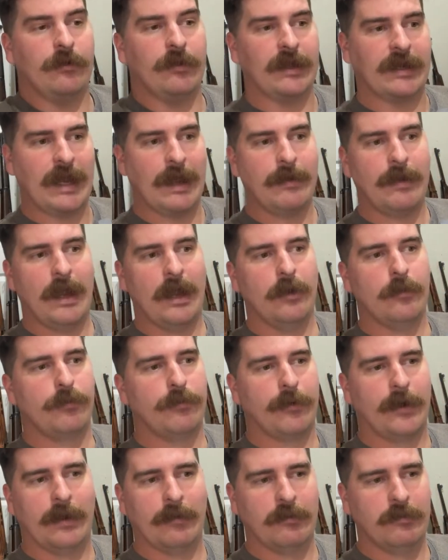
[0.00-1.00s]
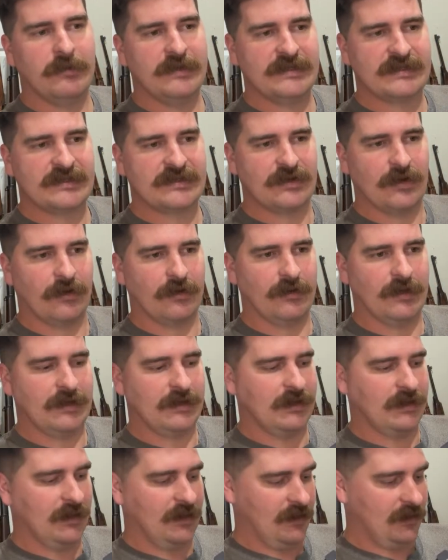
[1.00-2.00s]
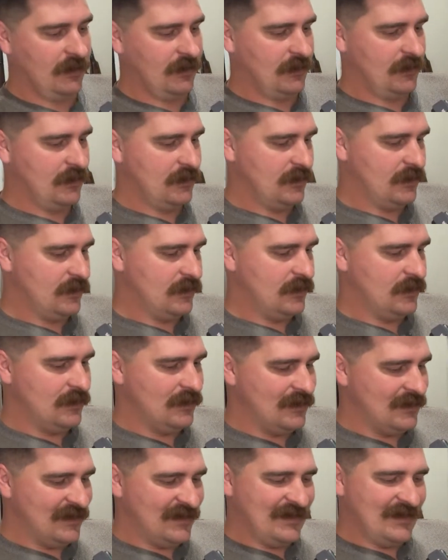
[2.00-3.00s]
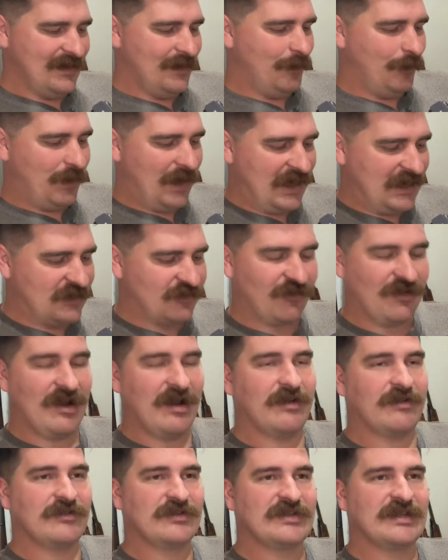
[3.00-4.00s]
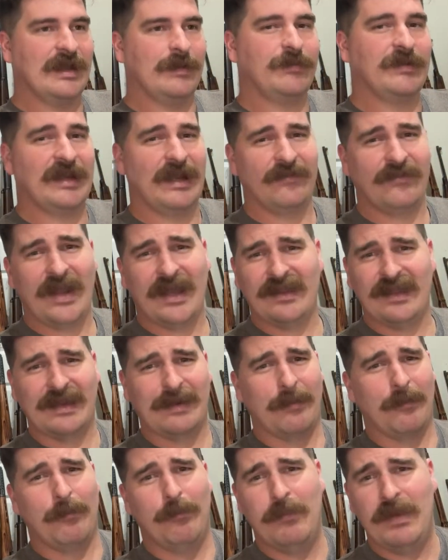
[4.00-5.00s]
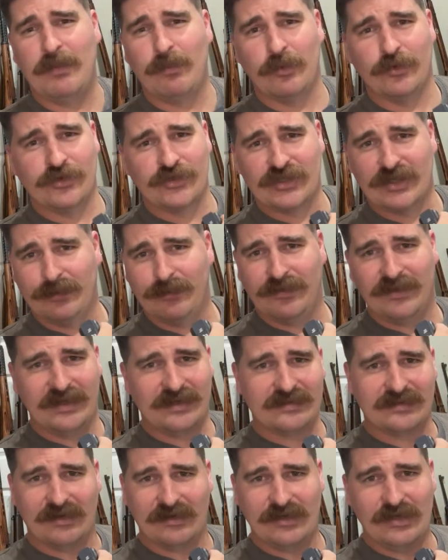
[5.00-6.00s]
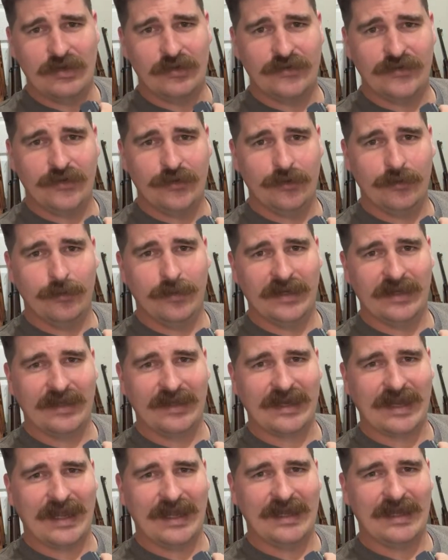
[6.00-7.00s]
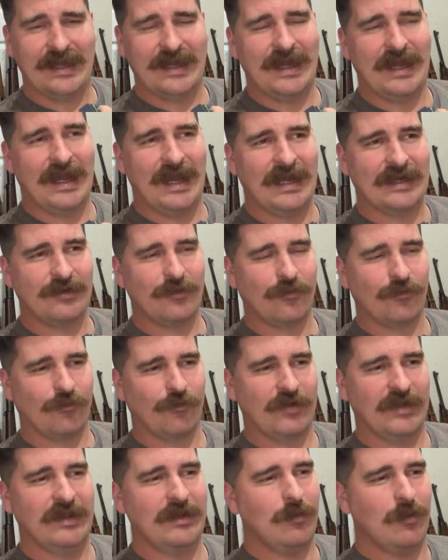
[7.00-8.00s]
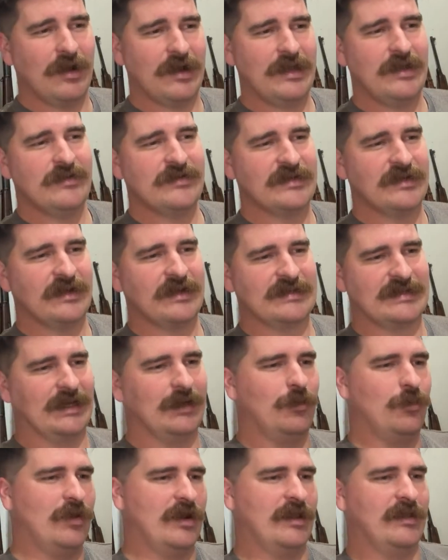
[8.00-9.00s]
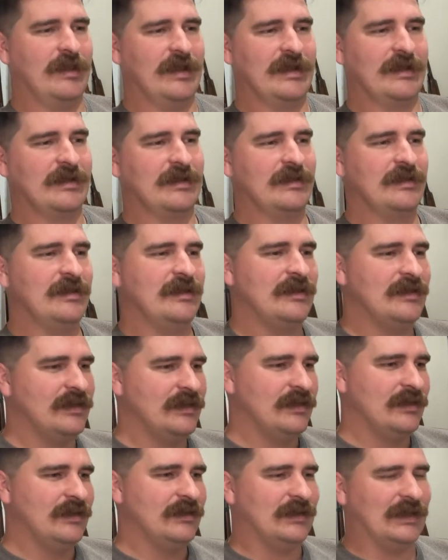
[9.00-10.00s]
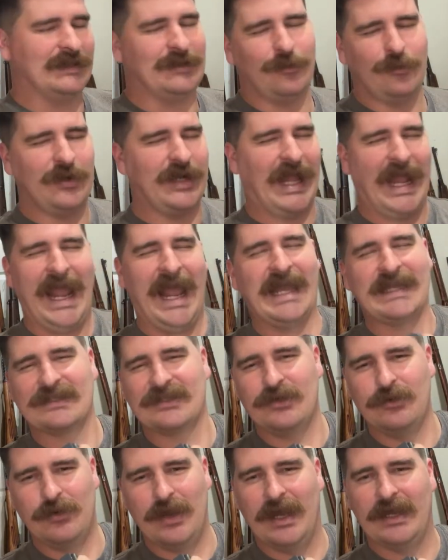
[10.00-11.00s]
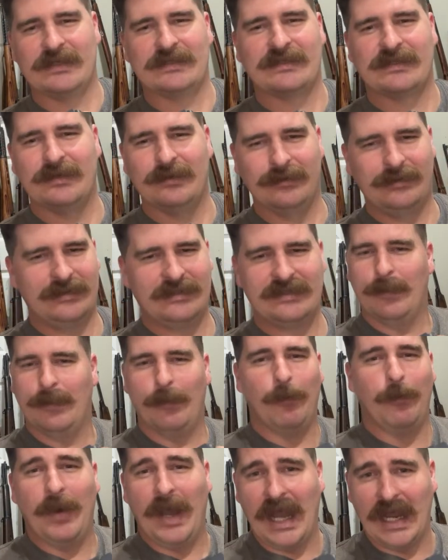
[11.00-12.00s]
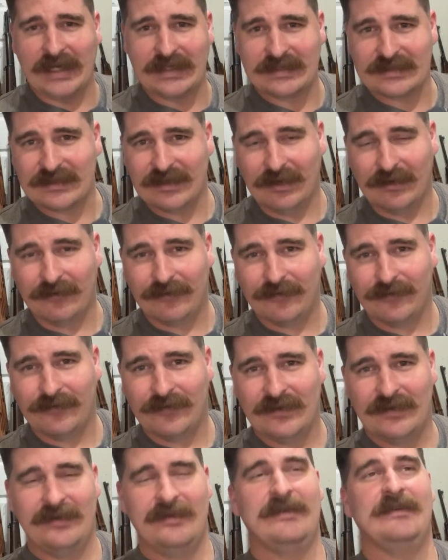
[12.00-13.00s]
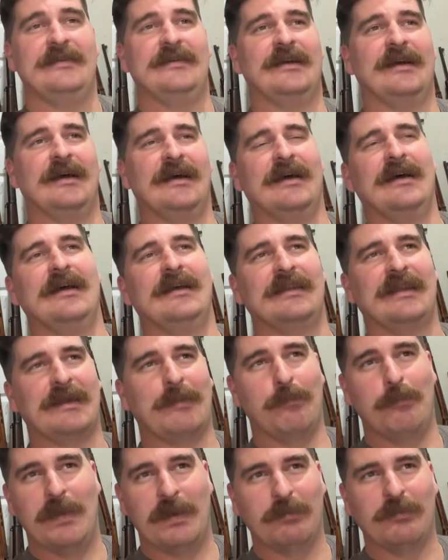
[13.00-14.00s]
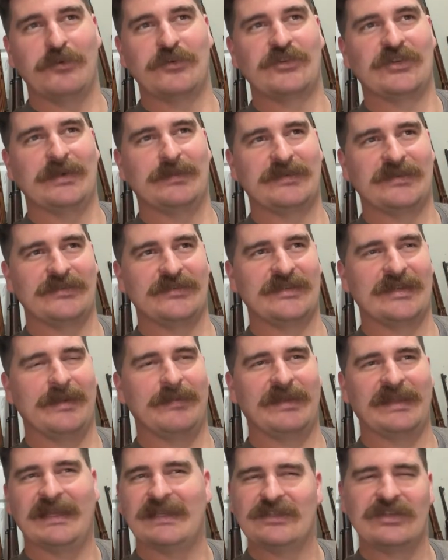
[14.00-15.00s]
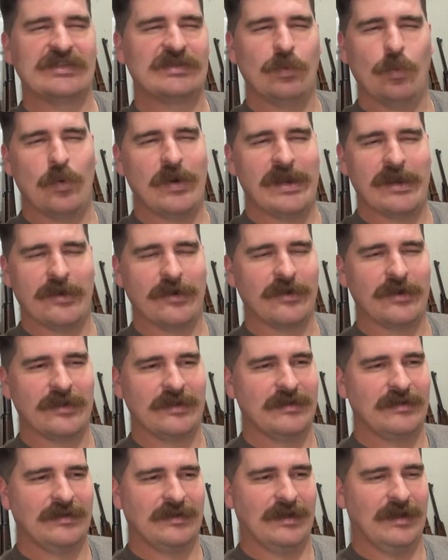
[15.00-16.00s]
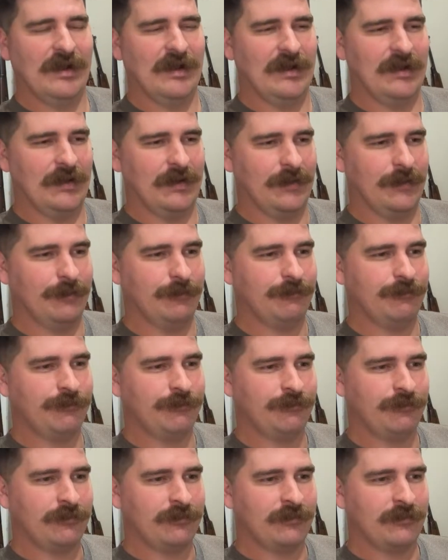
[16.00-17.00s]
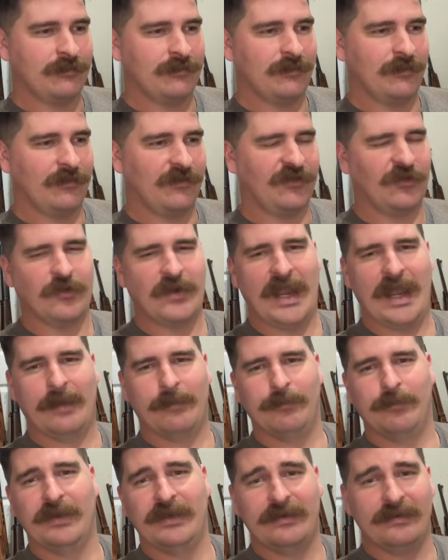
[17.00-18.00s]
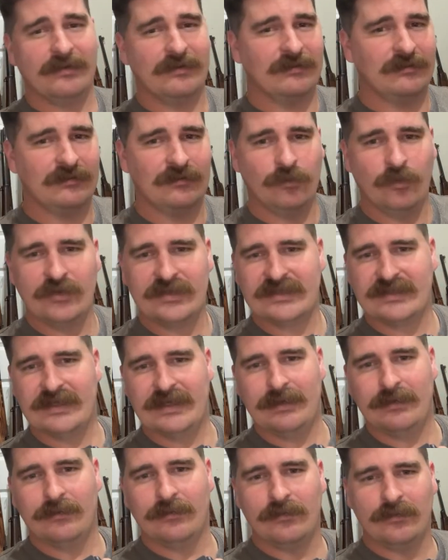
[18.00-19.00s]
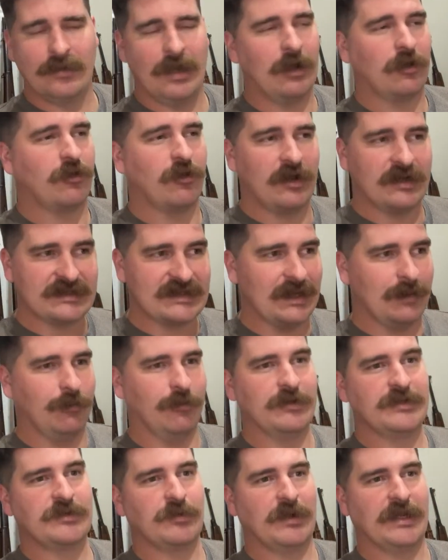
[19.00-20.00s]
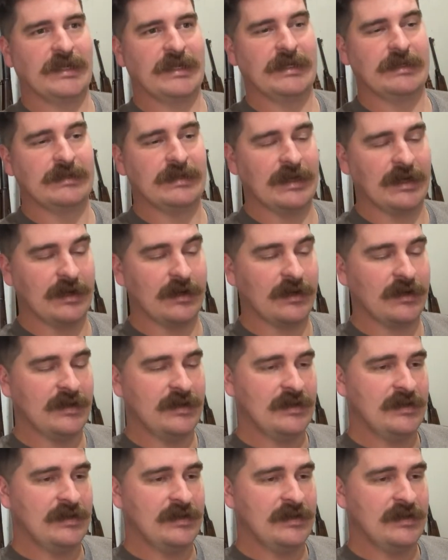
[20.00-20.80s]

Like I'll probably start like a Patreon or something. I've got like membership things on YouTube, but like I don't really want to use it because I don't want to ask you guys to buy stuff like memberships or something. That's just weird. So yeah, but we'll see. I'll cross that bridge when I get there.